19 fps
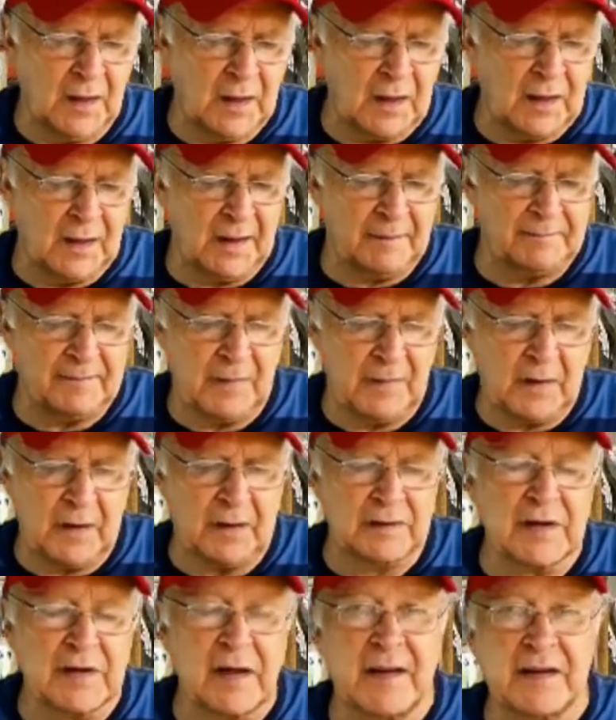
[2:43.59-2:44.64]
And
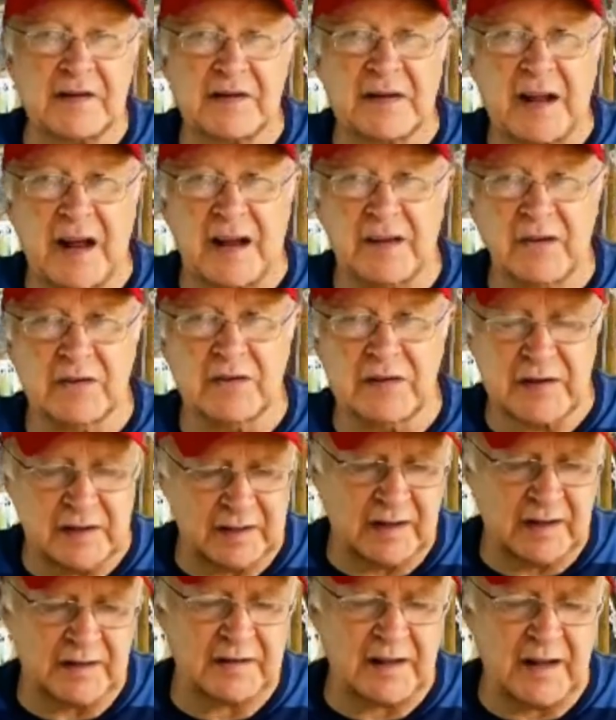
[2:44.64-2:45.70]
so they start using
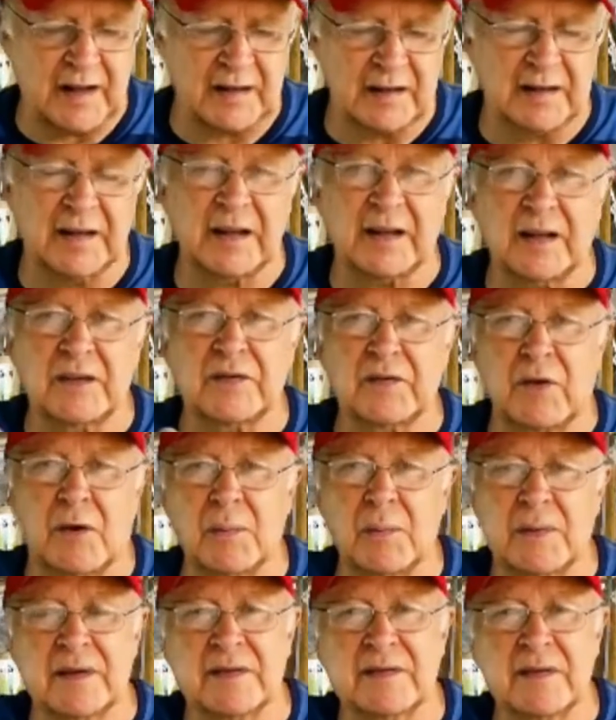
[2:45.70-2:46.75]
this. The other thing that's wrong
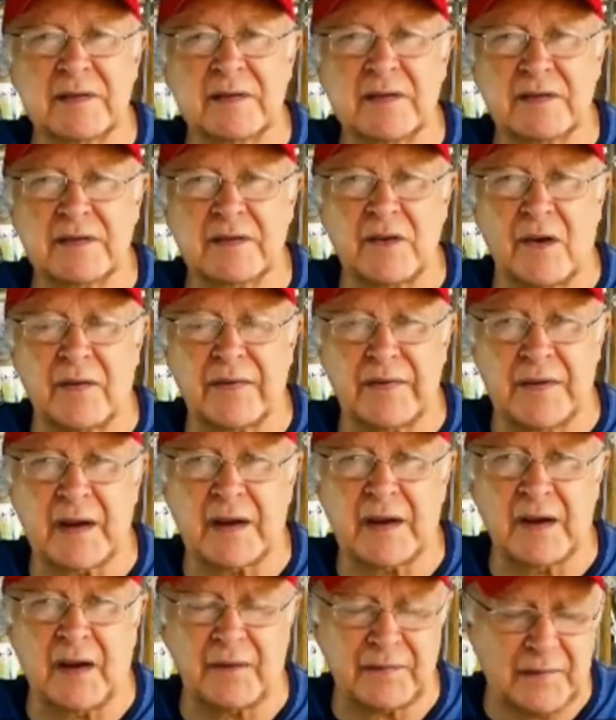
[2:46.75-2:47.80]
with this is it's not thick
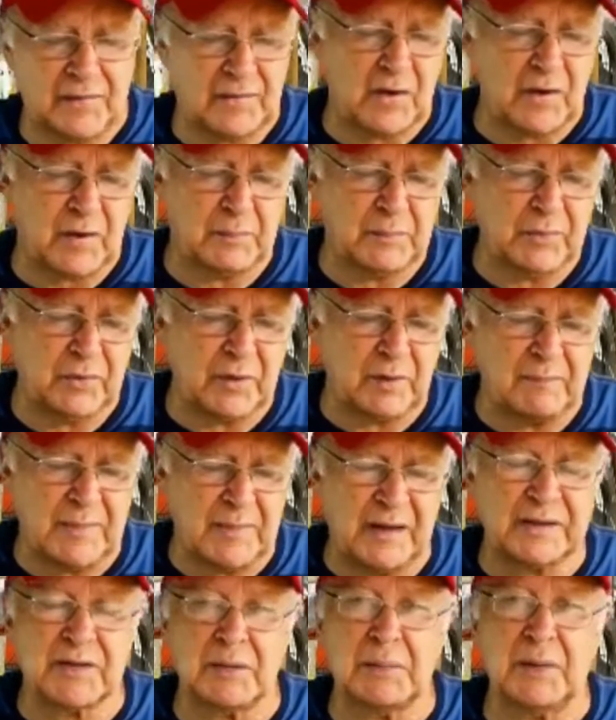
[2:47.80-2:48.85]
enough. You've got to put on
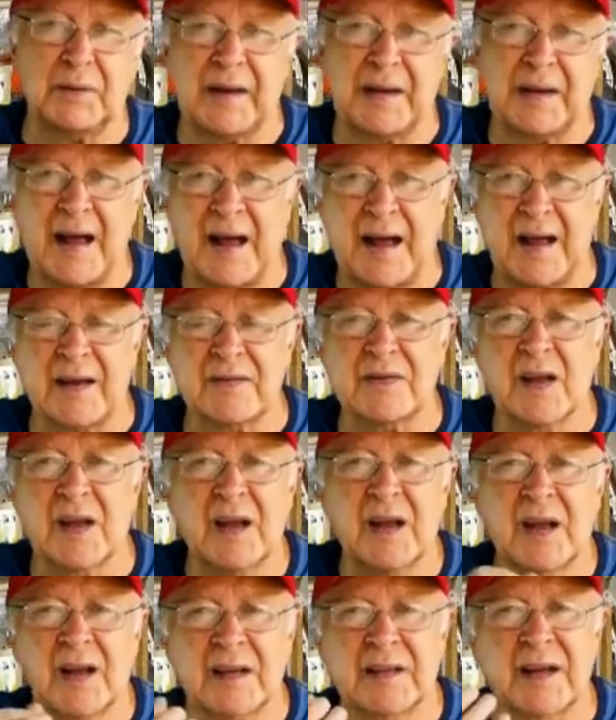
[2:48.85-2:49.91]
multiple layers
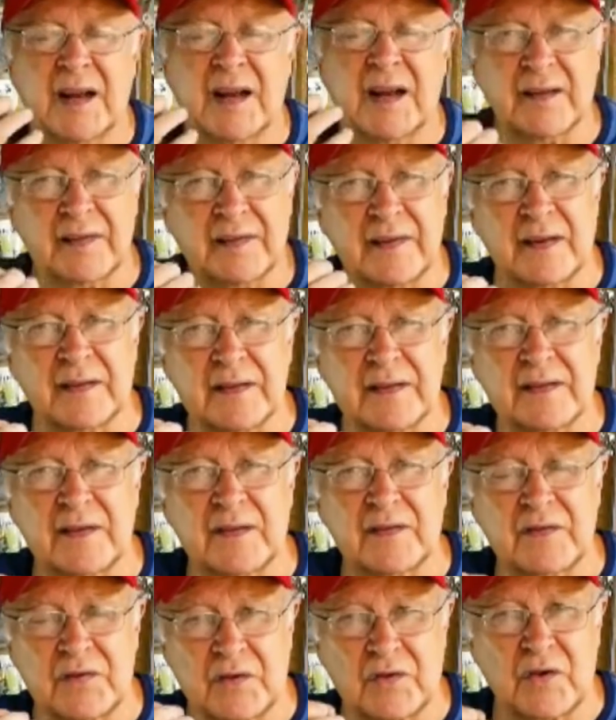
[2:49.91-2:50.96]
to get a thickness
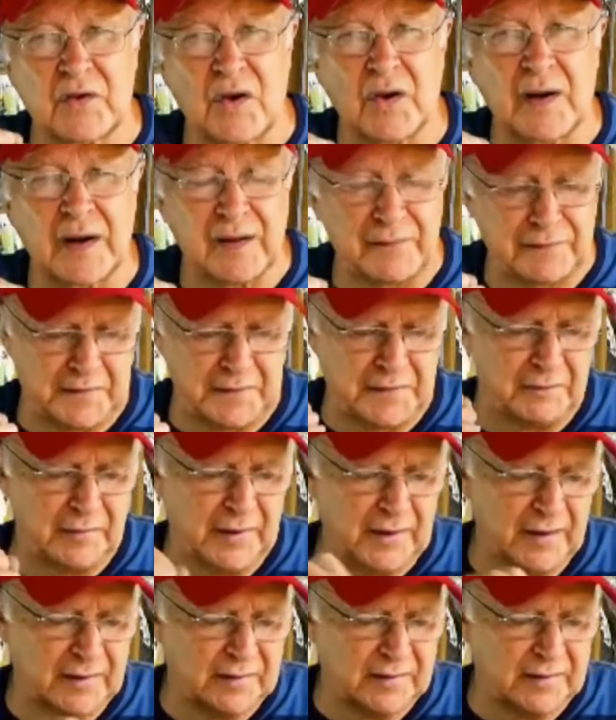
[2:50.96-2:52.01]
that's strong enough for the
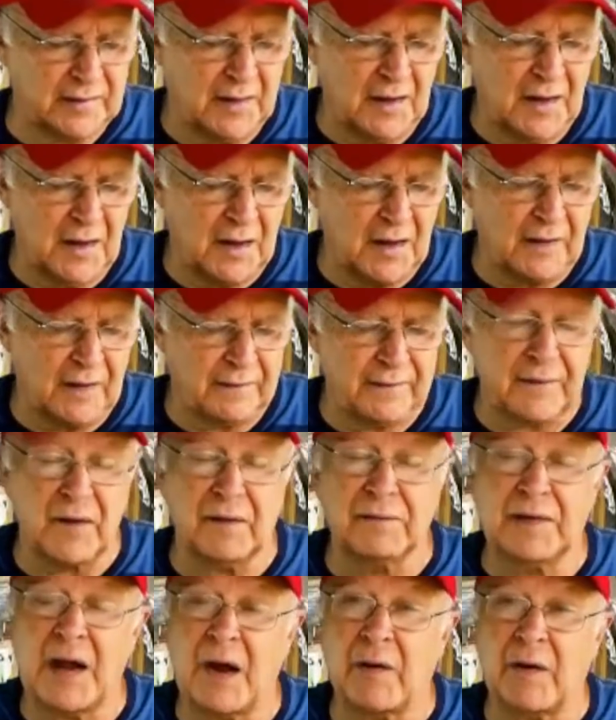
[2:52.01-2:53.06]
riggers of
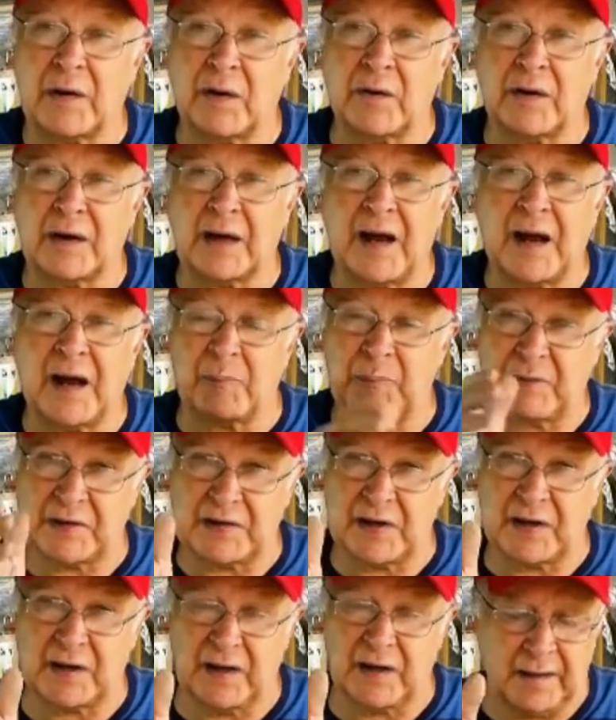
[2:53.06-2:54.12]
going on a car,
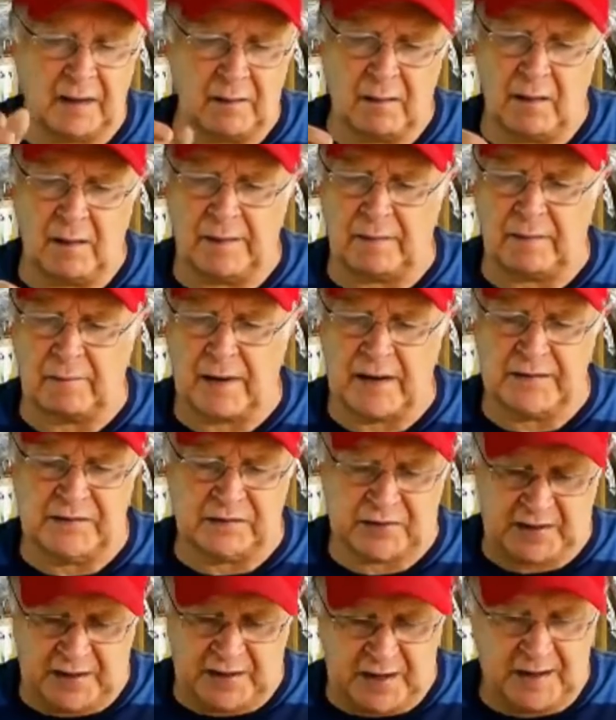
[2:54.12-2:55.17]
particularly on a
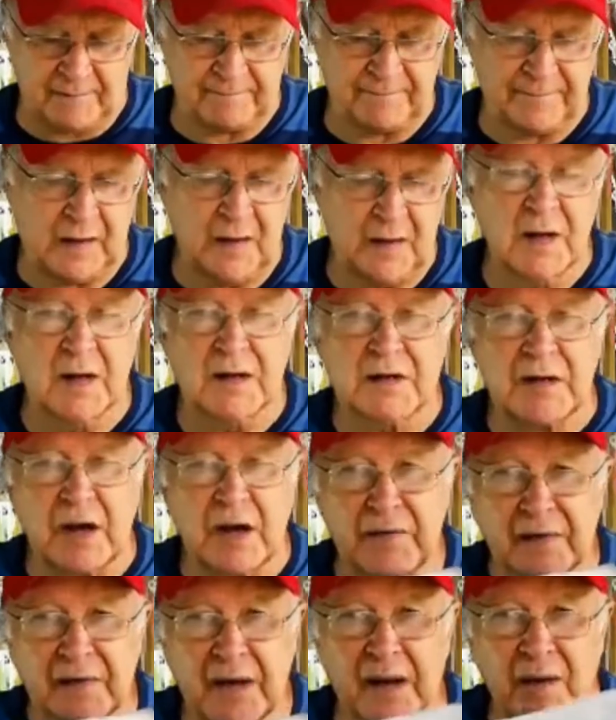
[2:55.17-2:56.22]
race car. So
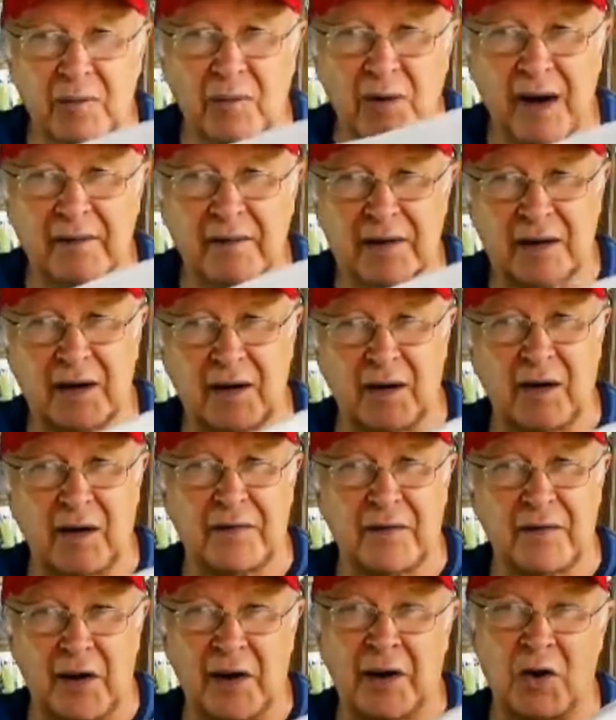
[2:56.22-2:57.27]
to get woven
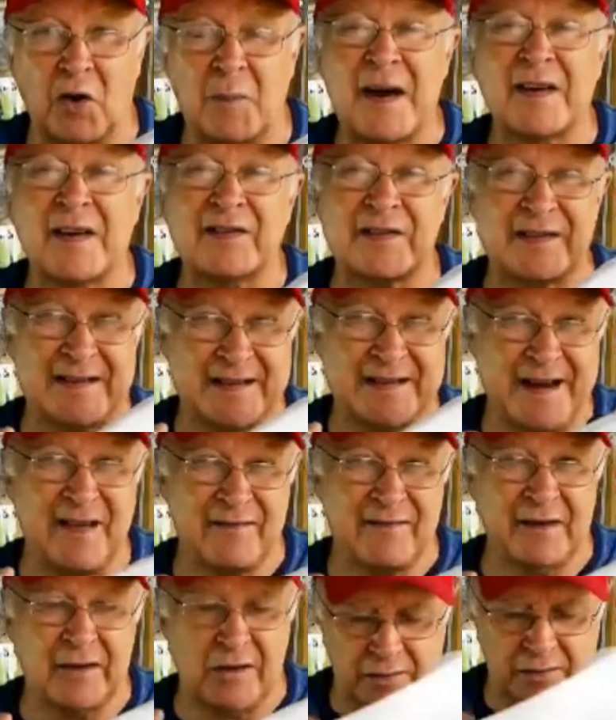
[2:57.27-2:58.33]
cloth, I almost
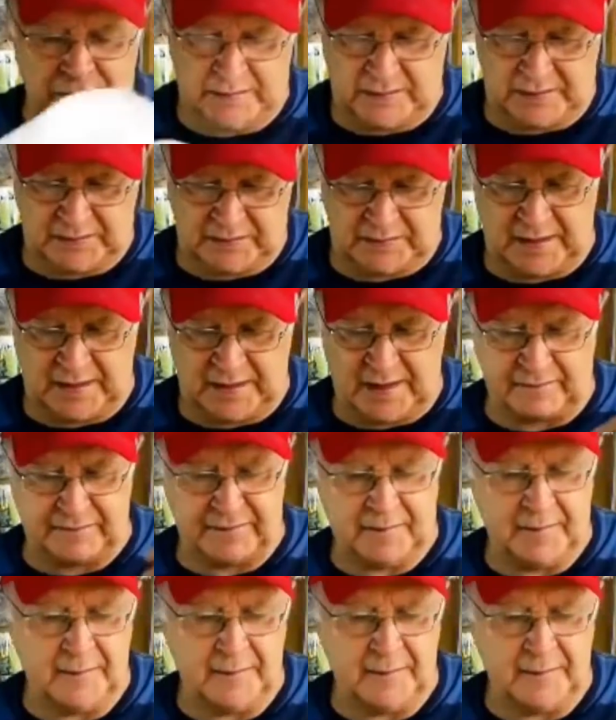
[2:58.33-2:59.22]
never use this stuff.